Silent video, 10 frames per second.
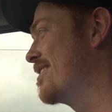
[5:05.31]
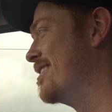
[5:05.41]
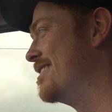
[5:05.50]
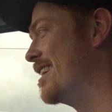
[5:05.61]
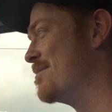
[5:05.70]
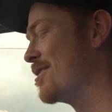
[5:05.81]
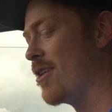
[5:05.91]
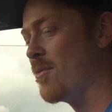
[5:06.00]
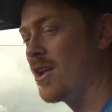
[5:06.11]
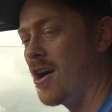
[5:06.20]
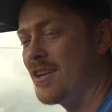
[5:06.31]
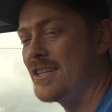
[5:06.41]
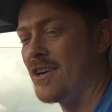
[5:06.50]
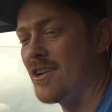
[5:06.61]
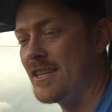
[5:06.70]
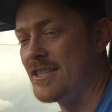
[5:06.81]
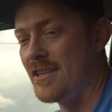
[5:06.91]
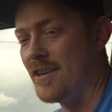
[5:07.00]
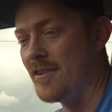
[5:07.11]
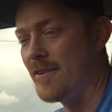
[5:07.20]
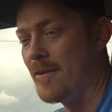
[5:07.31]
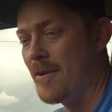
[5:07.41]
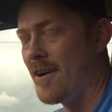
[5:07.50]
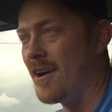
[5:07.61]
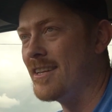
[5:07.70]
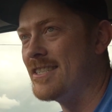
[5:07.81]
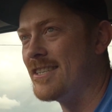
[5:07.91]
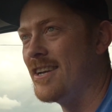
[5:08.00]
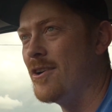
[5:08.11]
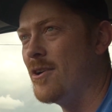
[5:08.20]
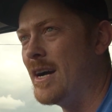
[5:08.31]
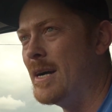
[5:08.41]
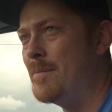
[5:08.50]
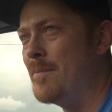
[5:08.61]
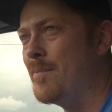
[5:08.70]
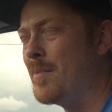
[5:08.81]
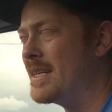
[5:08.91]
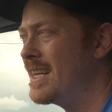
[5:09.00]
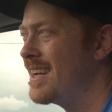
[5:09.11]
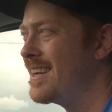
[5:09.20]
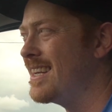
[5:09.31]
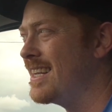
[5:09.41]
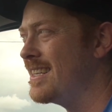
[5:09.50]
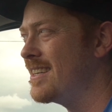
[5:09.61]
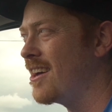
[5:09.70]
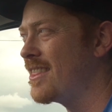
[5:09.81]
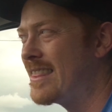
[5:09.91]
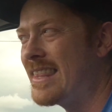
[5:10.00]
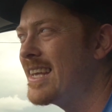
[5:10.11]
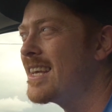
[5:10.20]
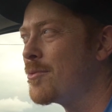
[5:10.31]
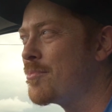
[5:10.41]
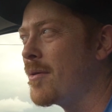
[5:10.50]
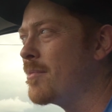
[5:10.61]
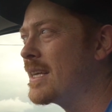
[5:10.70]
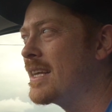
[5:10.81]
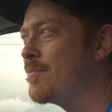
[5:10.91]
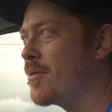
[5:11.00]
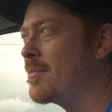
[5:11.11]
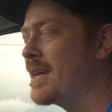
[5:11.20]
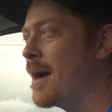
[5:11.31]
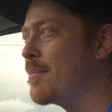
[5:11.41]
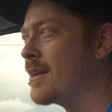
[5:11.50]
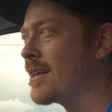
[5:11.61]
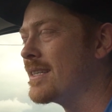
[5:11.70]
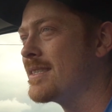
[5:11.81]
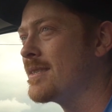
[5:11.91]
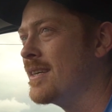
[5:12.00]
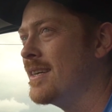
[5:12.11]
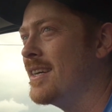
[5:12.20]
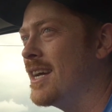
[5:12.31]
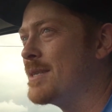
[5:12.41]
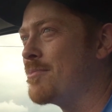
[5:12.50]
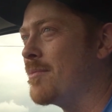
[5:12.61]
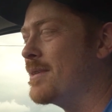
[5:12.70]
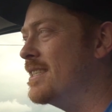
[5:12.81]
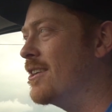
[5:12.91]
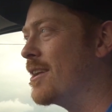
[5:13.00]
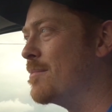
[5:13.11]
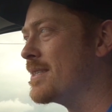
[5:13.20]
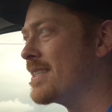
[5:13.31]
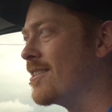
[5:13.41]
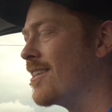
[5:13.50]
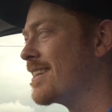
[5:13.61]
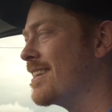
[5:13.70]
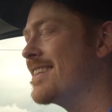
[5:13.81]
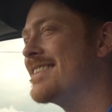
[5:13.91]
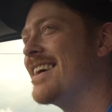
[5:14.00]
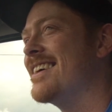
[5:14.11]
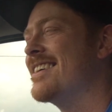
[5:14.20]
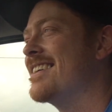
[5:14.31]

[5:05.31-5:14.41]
good times. All right, well, I'll let you know. I think it'll probably happen. Like it's probably 90% likely, I'd say.